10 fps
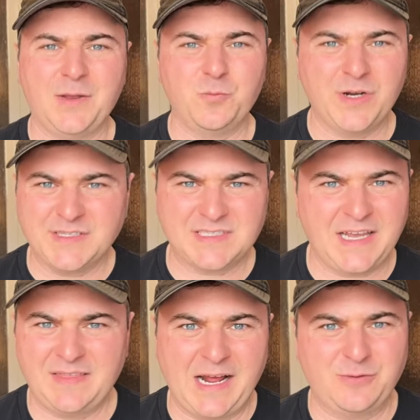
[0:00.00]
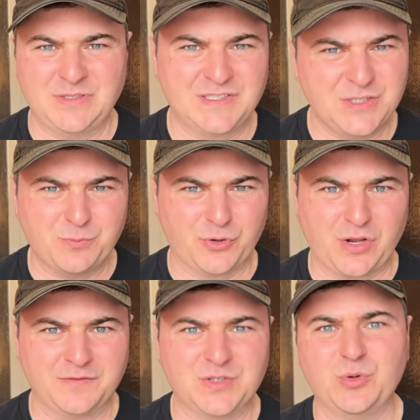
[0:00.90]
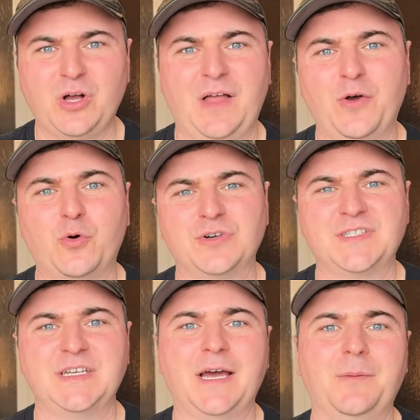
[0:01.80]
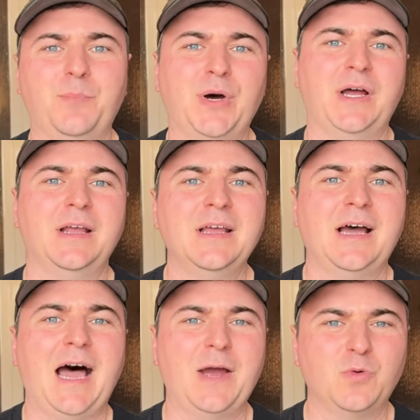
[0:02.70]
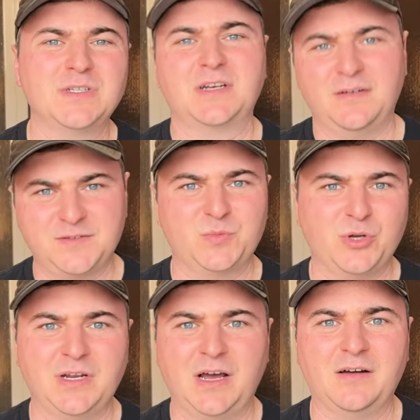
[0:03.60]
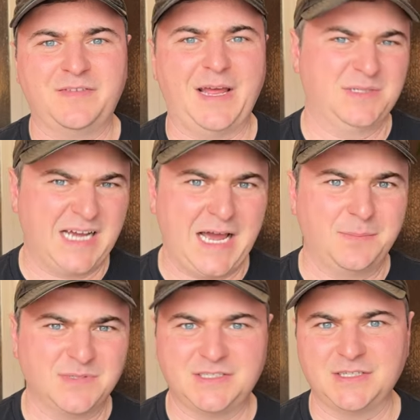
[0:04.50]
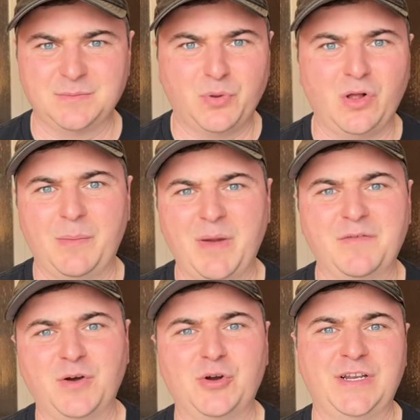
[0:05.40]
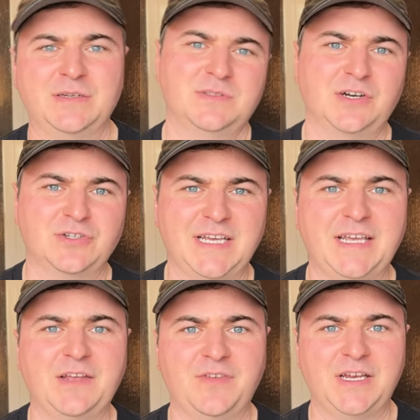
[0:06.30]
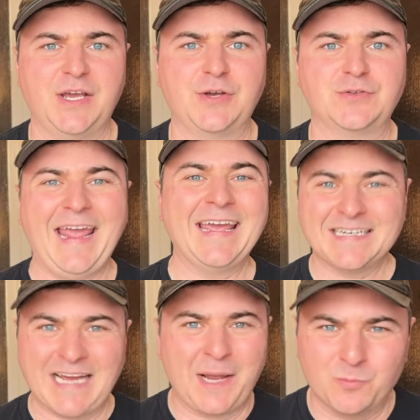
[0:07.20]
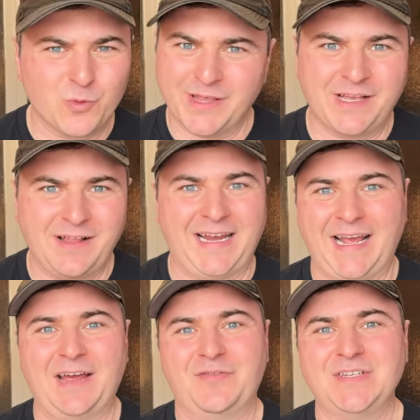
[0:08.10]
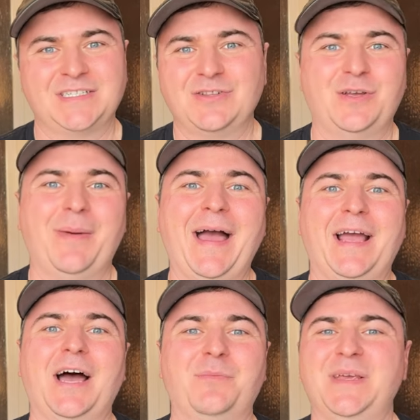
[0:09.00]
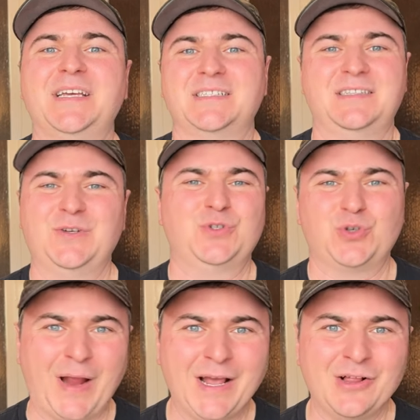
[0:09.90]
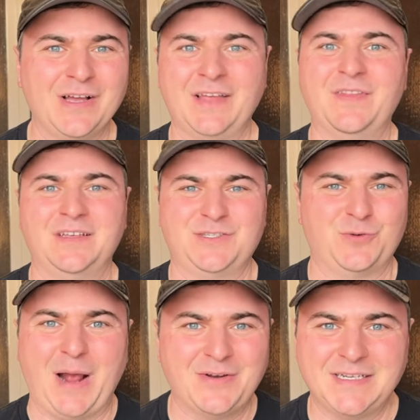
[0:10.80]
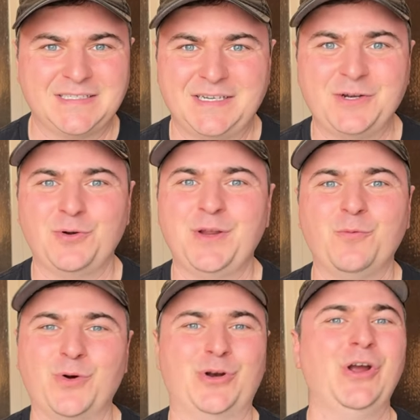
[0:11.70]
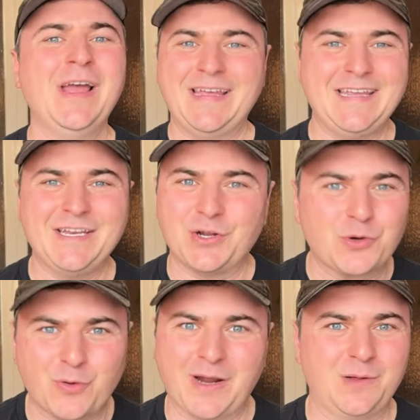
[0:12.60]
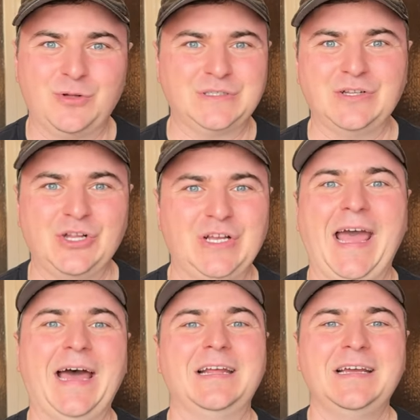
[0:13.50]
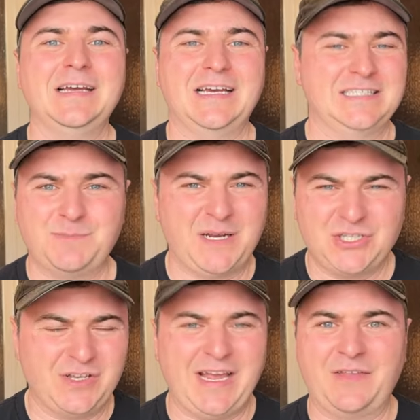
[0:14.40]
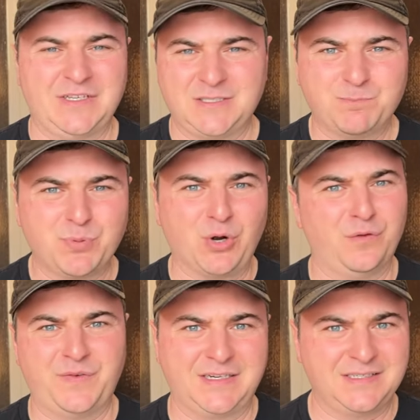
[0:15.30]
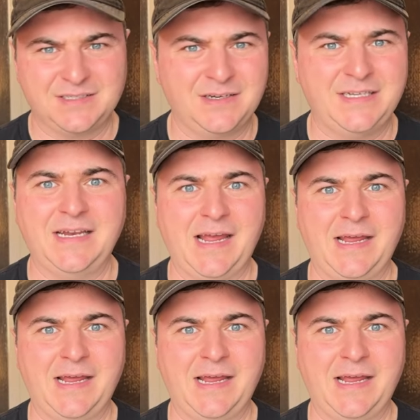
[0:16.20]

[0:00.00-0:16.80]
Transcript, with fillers: wouldn't say that I was super comfortable on the horse yet, but I was comfortable enough at times to pull out my phone and start taking videos. And I'm really glad I have these to look back on because the trail and the surrounding scenery were incredible to look at, especially on this perfect sunny day.